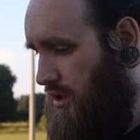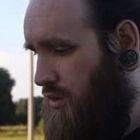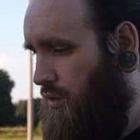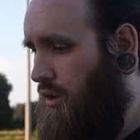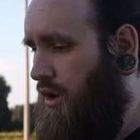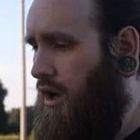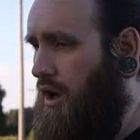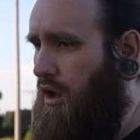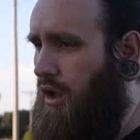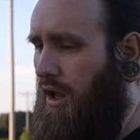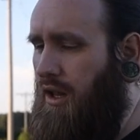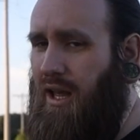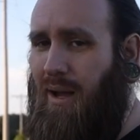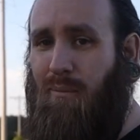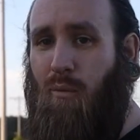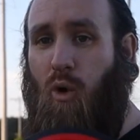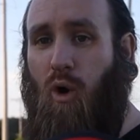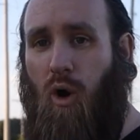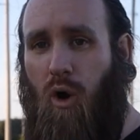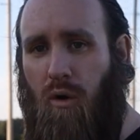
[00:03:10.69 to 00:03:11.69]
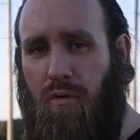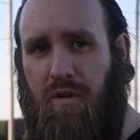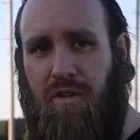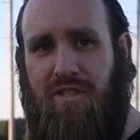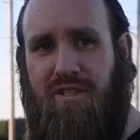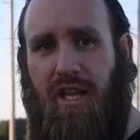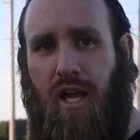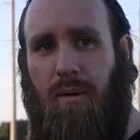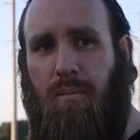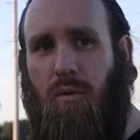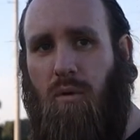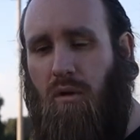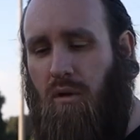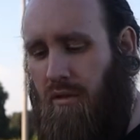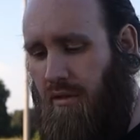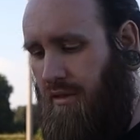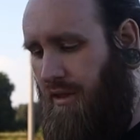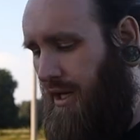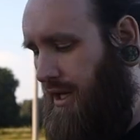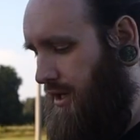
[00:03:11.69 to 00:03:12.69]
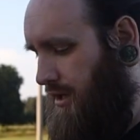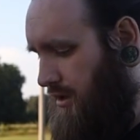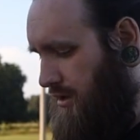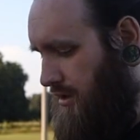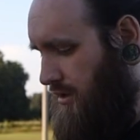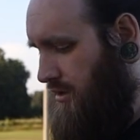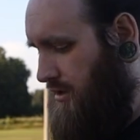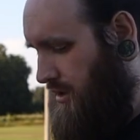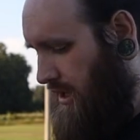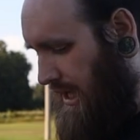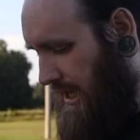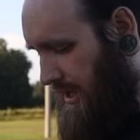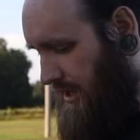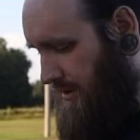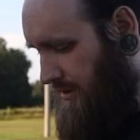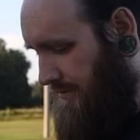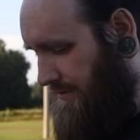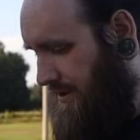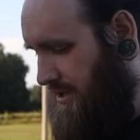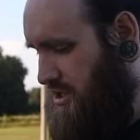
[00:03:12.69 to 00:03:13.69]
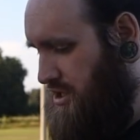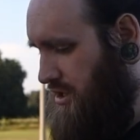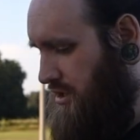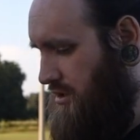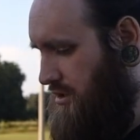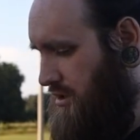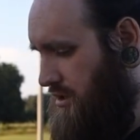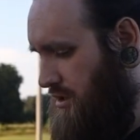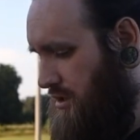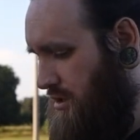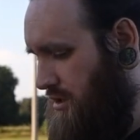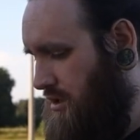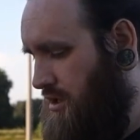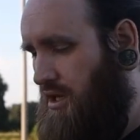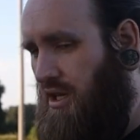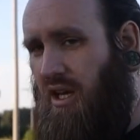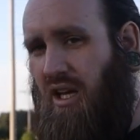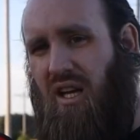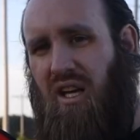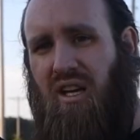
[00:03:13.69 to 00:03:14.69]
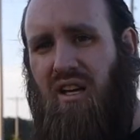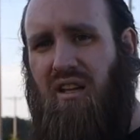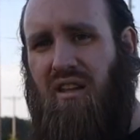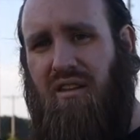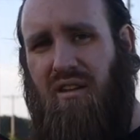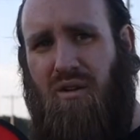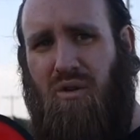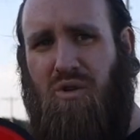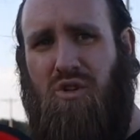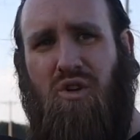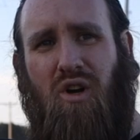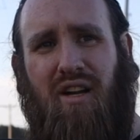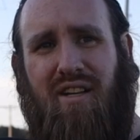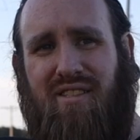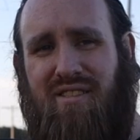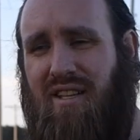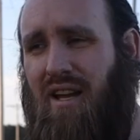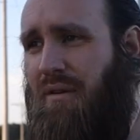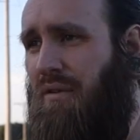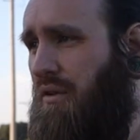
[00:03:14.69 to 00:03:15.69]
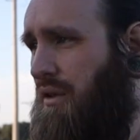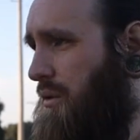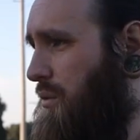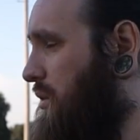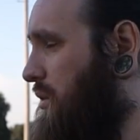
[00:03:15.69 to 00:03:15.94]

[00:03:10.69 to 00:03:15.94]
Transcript: a lot more overstable than the Fission, the Neutron is definitely